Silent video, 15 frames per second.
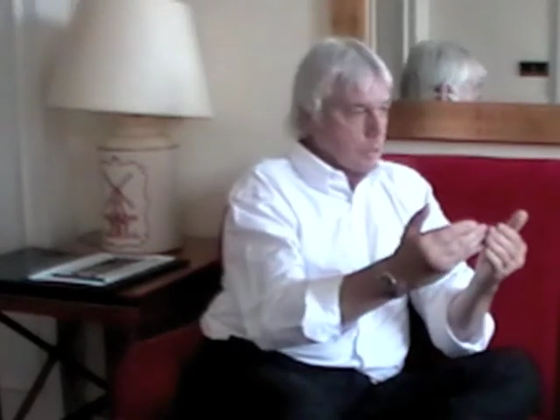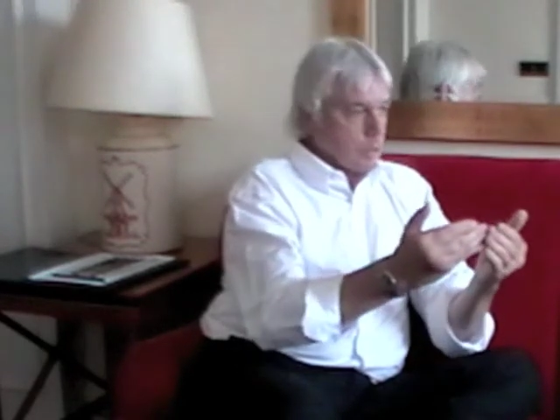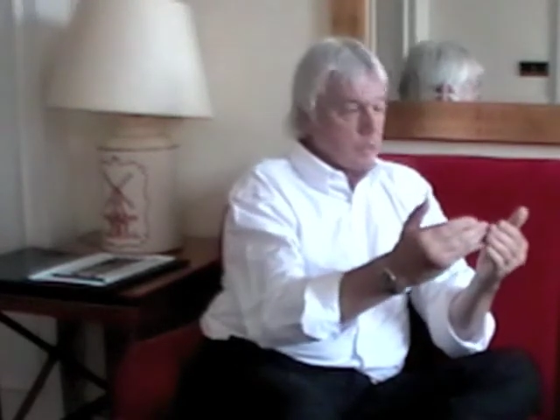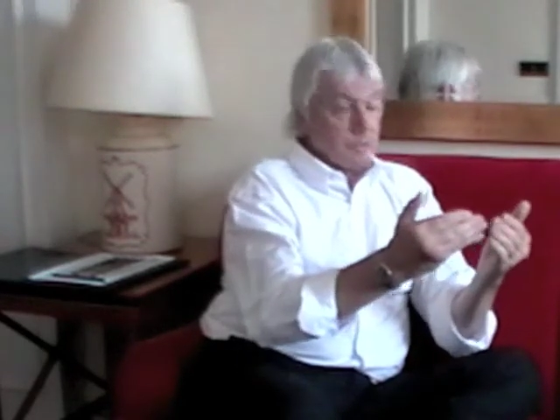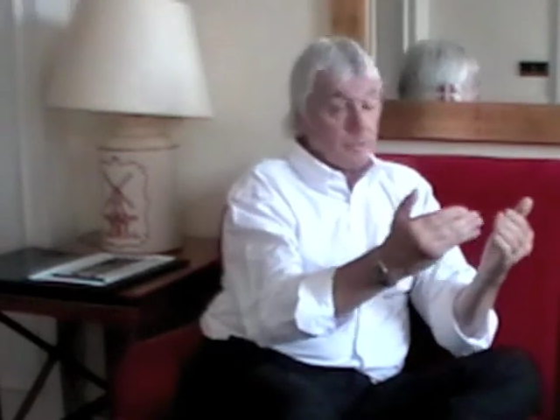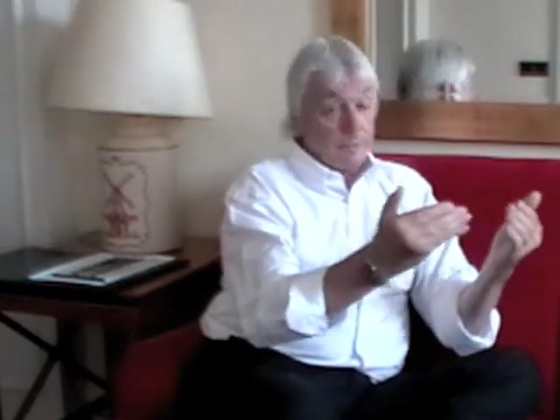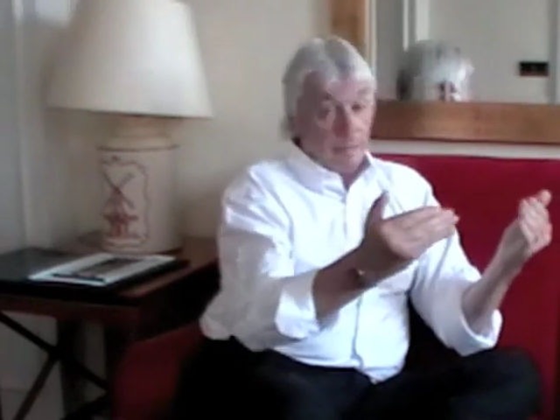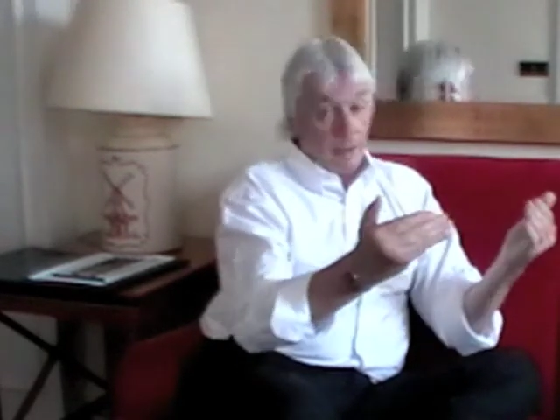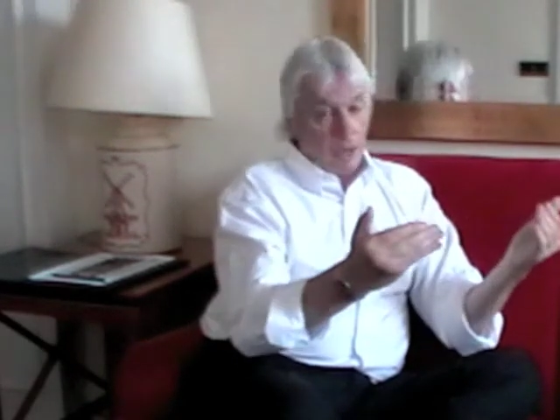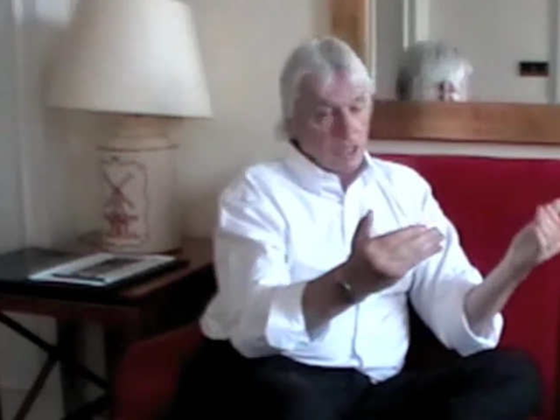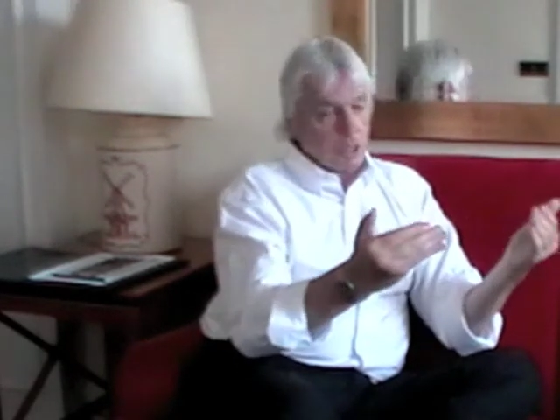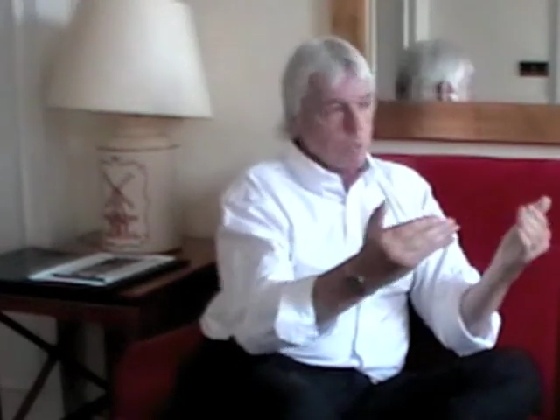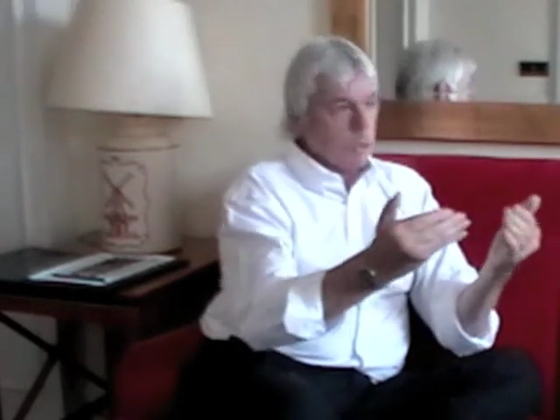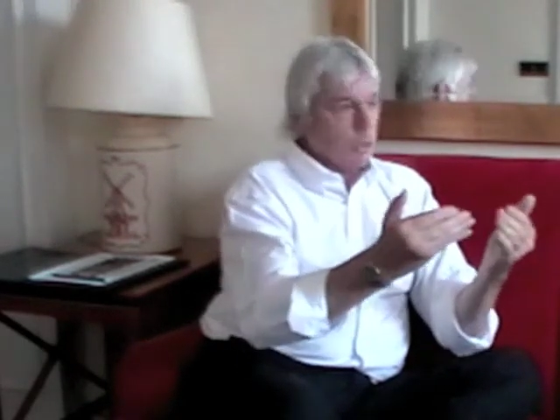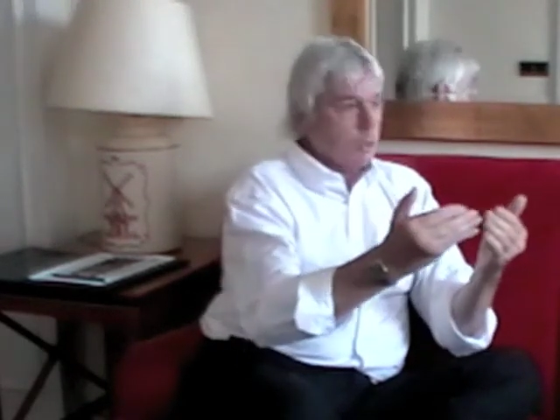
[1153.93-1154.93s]
in this
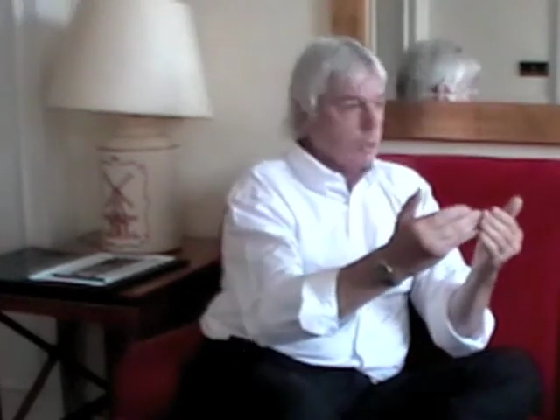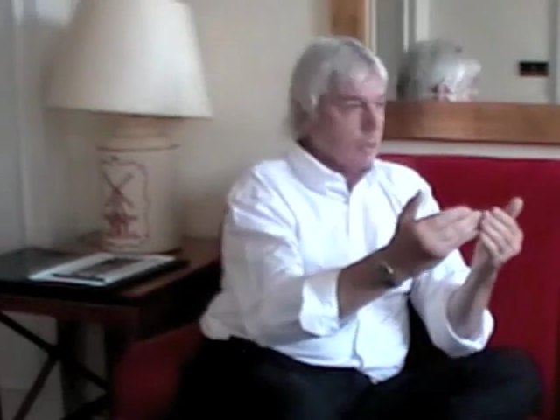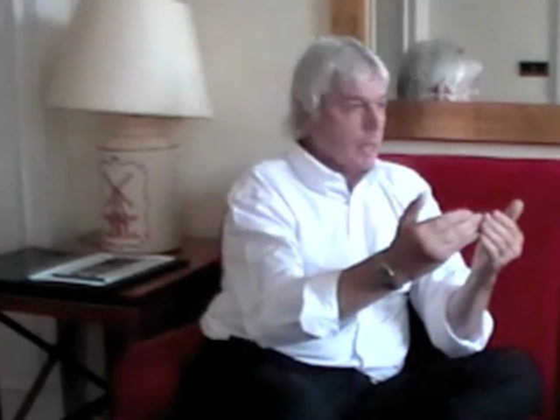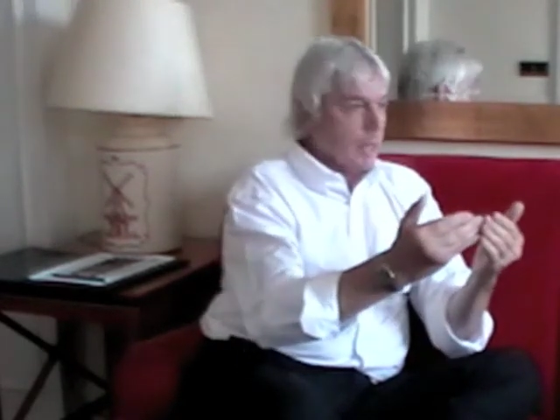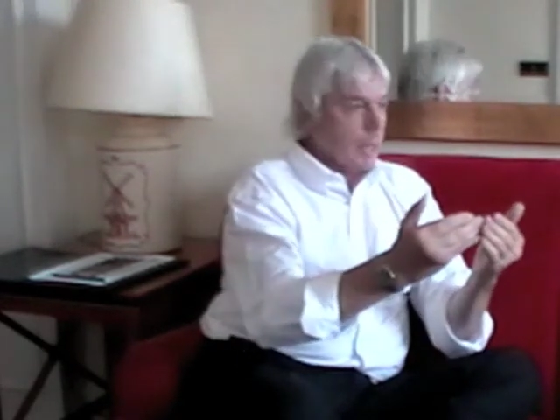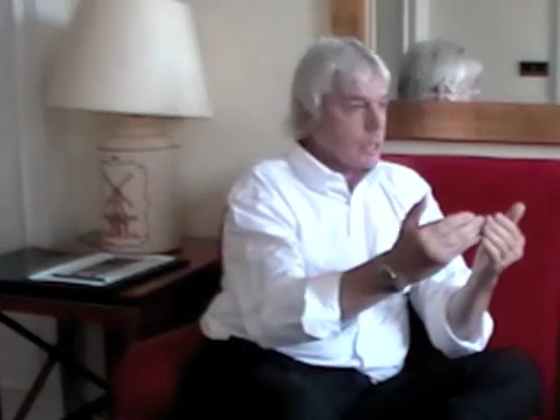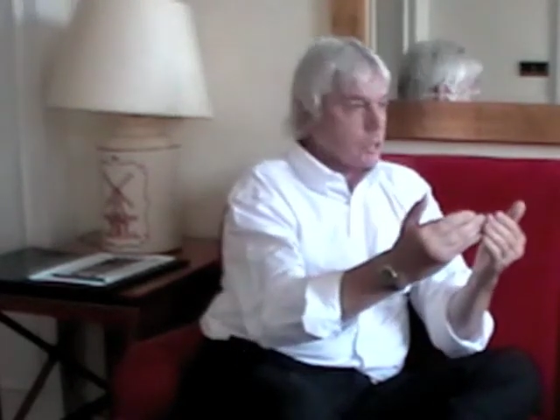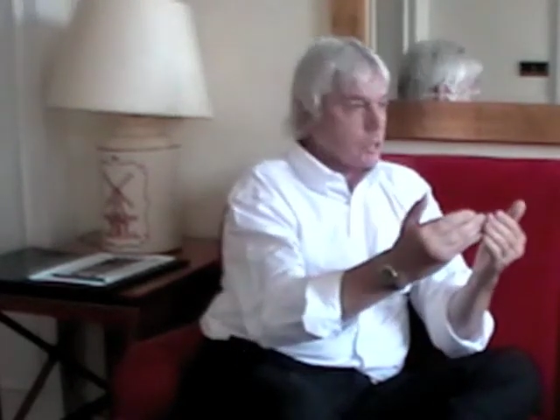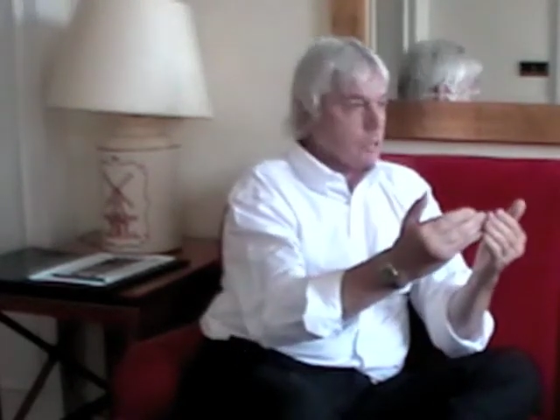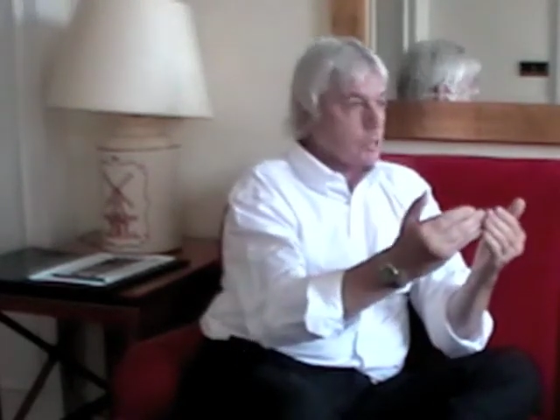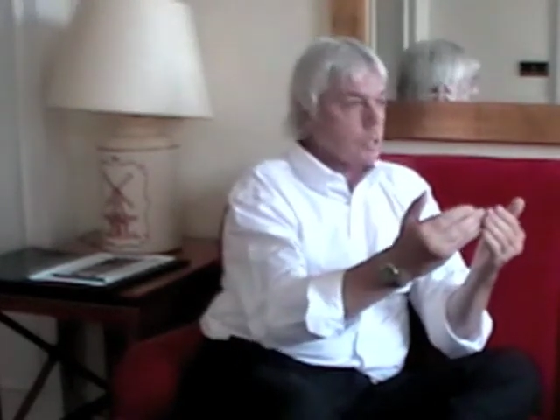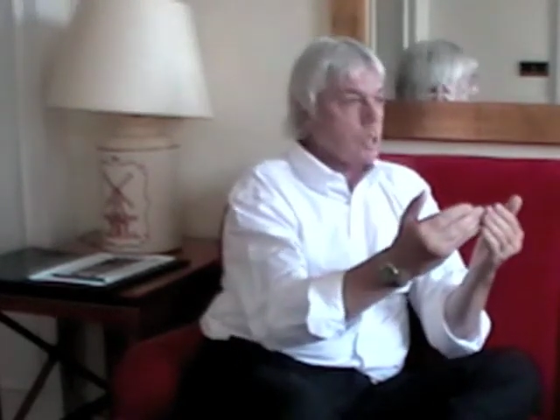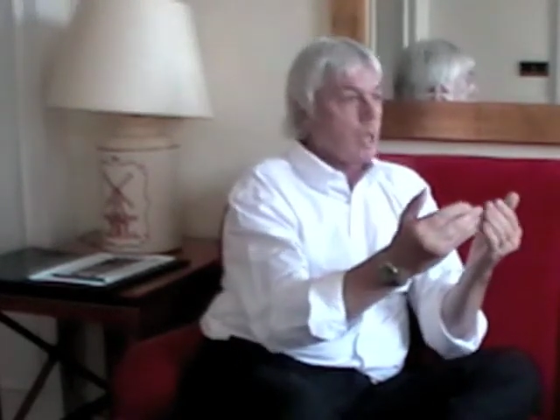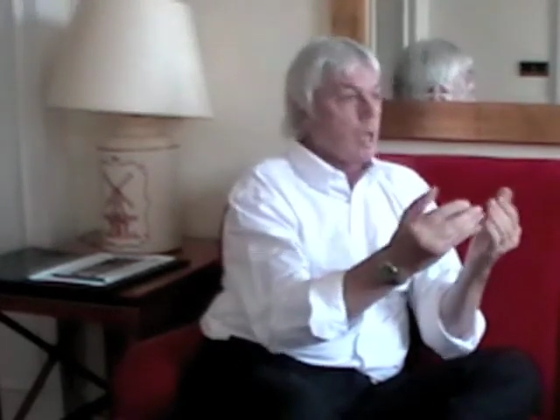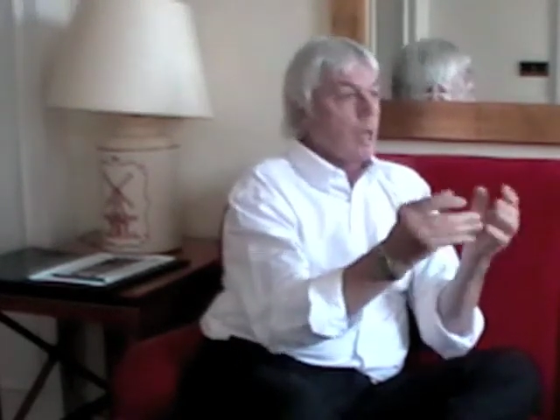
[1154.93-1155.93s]
farce we call
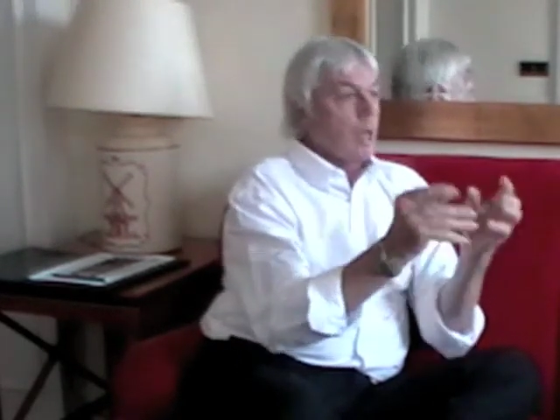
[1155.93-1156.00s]
elections,